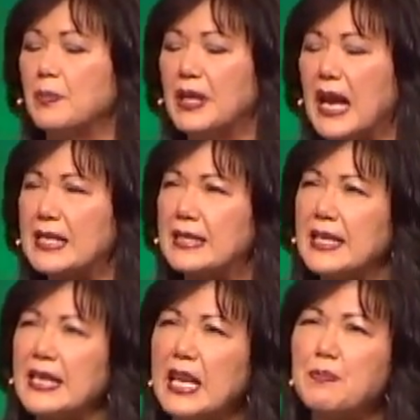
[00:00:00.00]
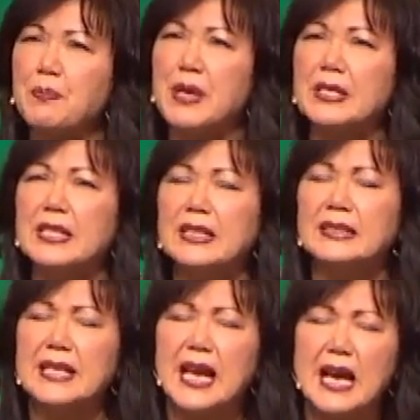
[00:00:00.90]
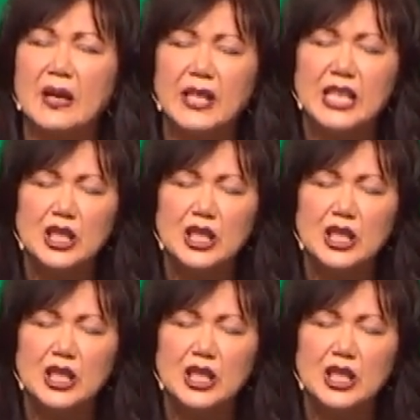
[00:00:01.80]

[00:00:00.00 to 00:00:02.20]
But I see him bending down